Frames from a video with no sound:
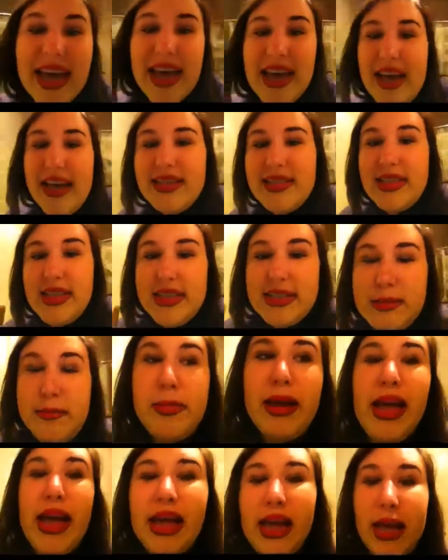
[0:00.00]
guys, it's
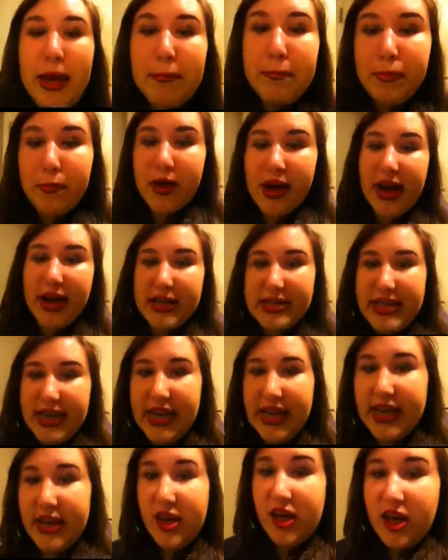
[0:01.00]
me,
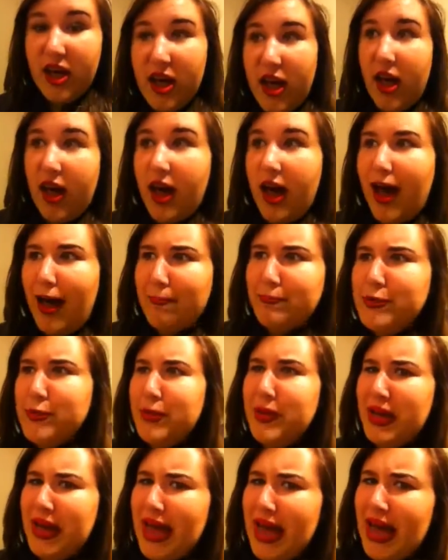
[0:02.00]
Brandi. I'm
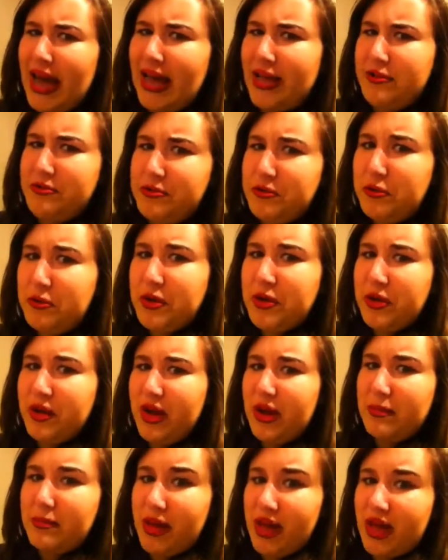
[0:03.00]
doing a tutorial
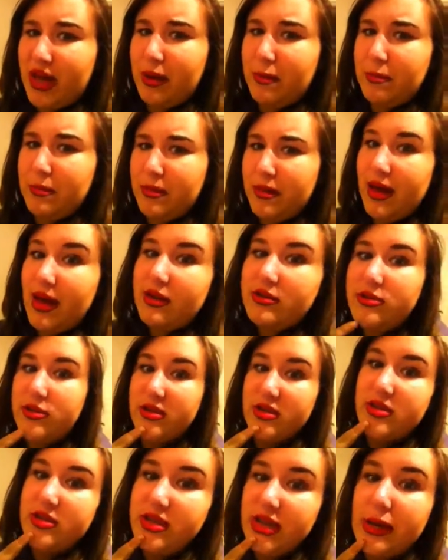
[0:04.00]
on makeup. As you
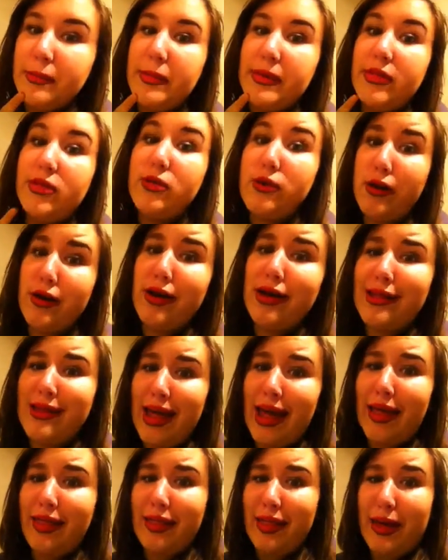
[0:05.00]
can see, I mean, look at
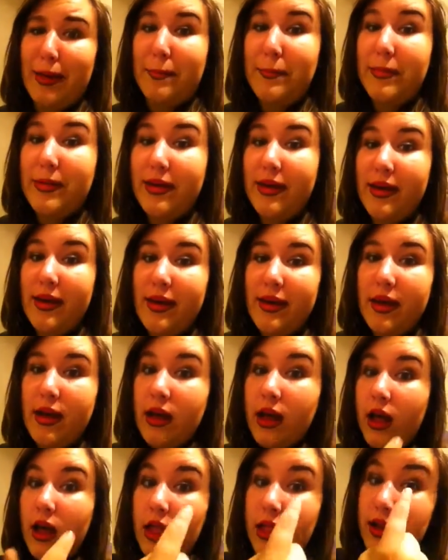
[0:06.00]
that lip.
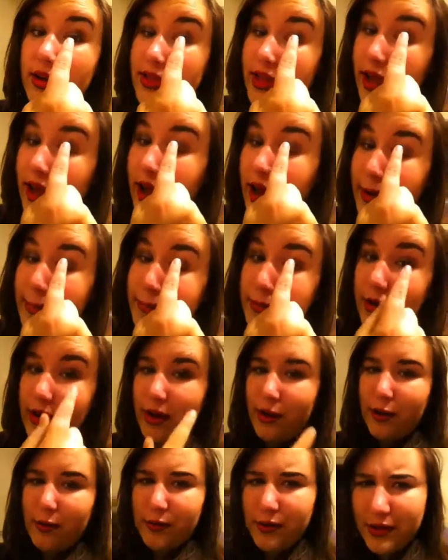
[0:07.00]
Look at that
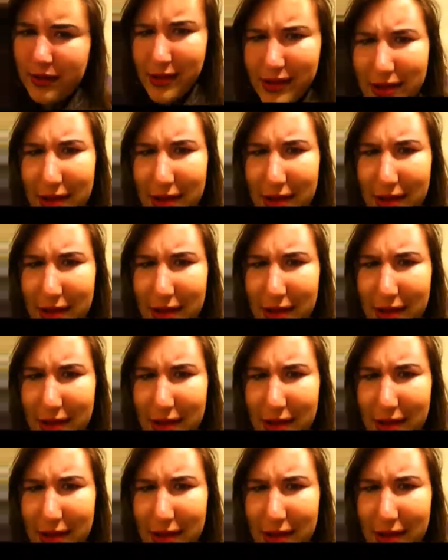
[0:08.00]
eyebrow.